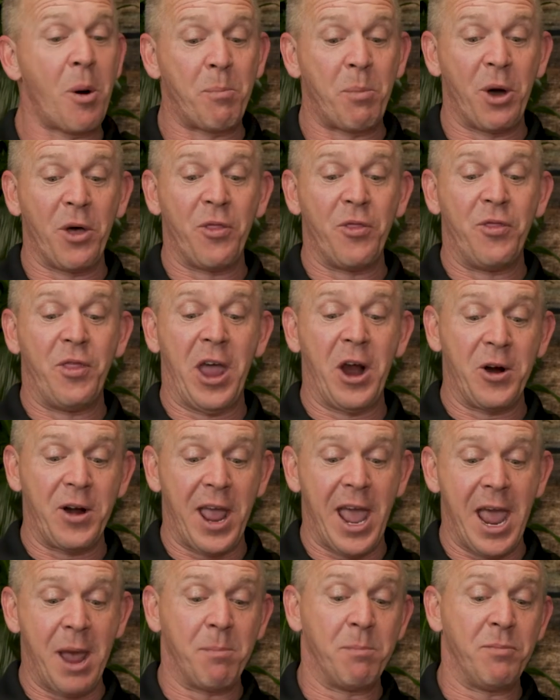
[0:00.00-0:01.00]
will put their
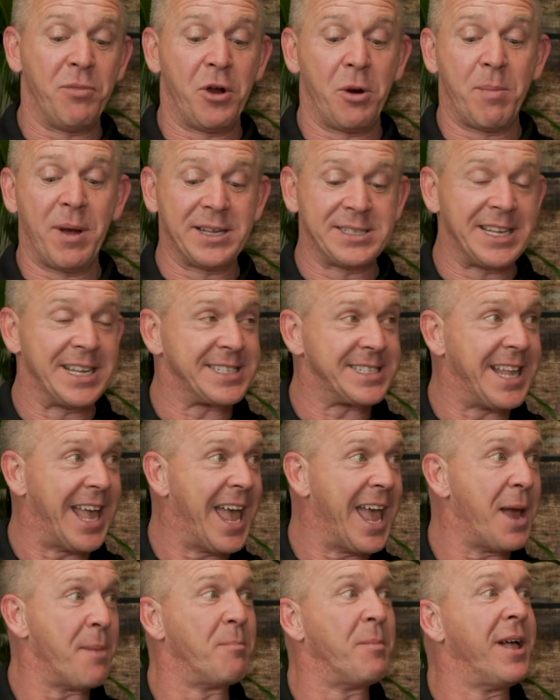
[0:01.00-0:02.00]
name, their business
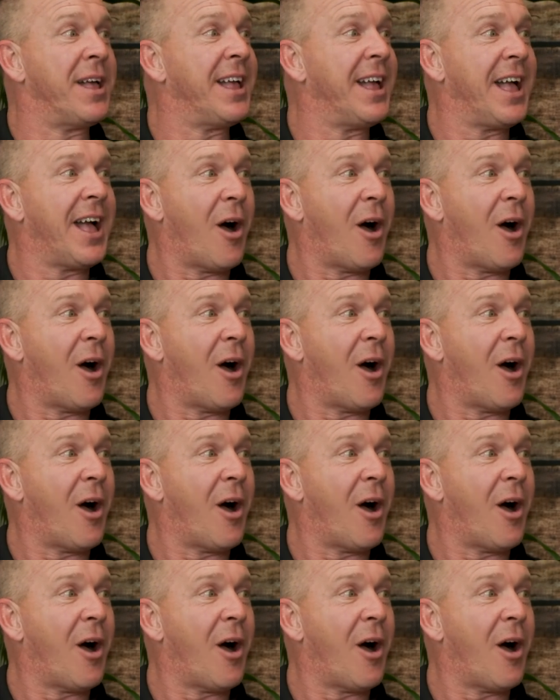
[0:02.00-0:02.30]
name,